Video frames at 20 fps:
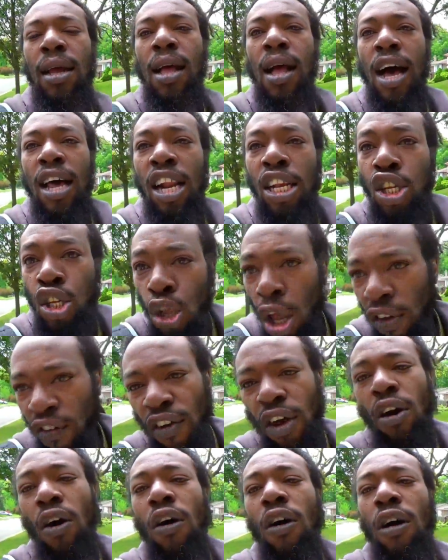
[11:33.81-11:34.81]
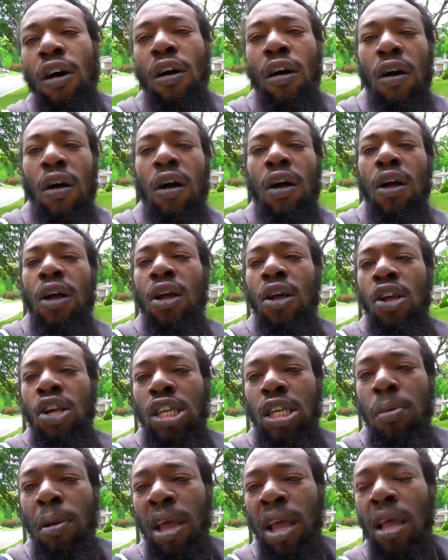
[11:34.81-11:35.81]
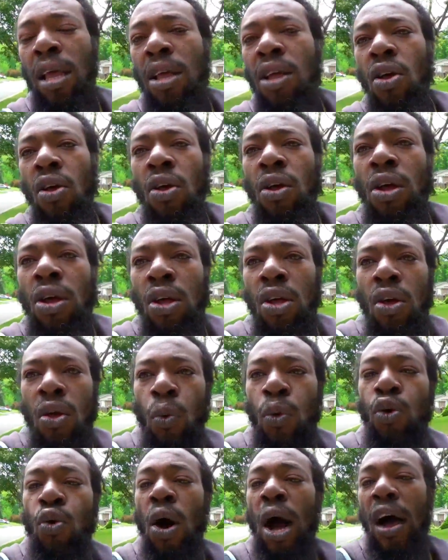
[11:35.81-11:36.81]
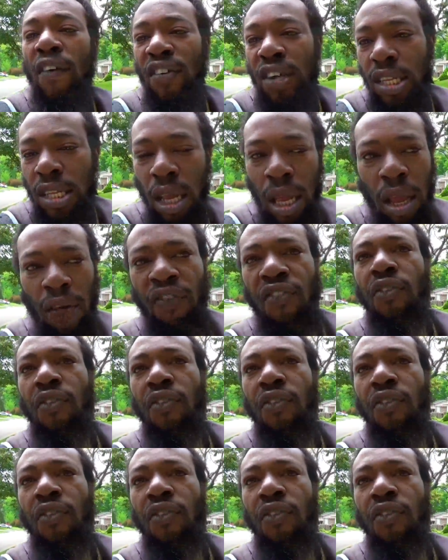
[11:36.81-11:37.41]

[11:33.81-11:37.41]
And I saw if you go. You see me? We don't have a thief.